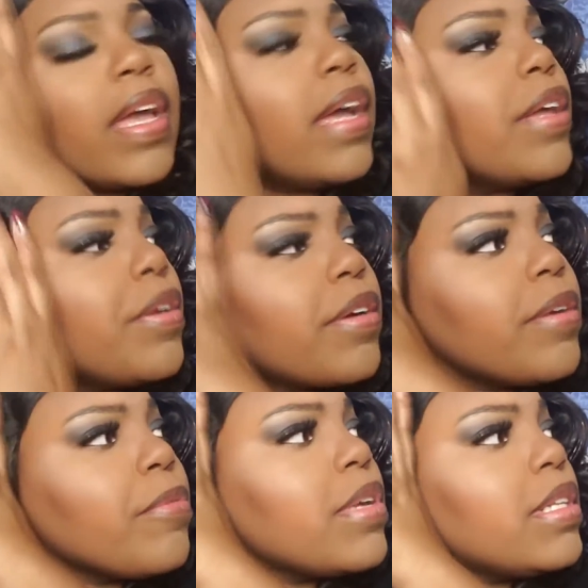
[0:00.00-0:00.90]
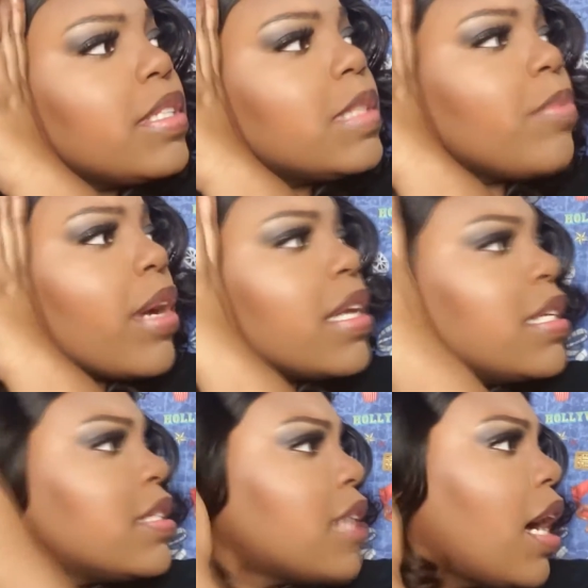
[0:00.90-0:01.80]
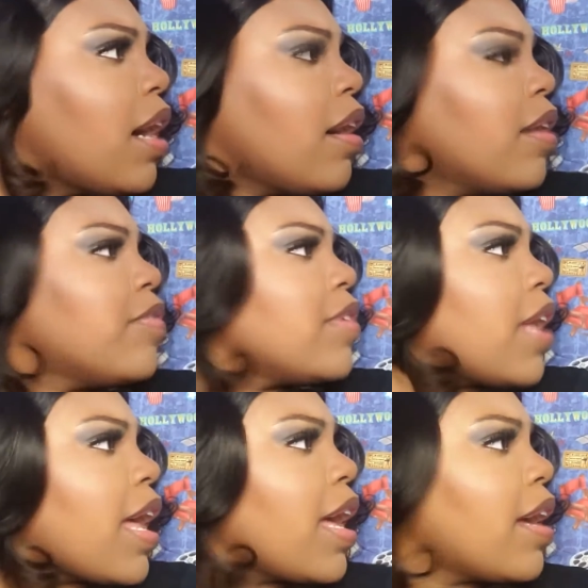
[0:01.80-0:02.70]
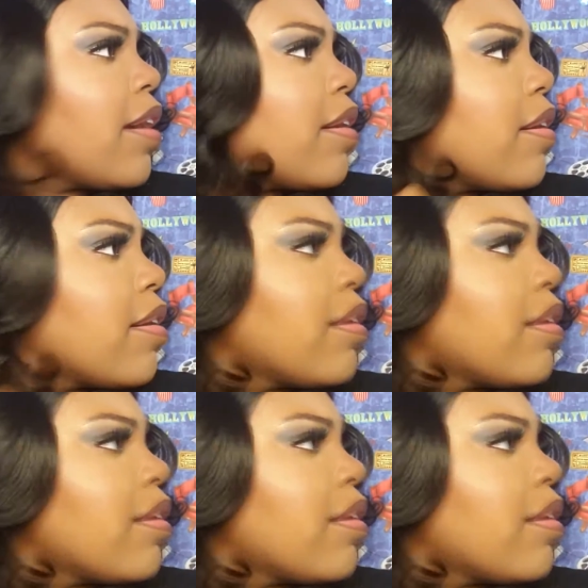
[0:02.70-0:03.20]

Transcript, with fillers: And you can really spray this all over the hair.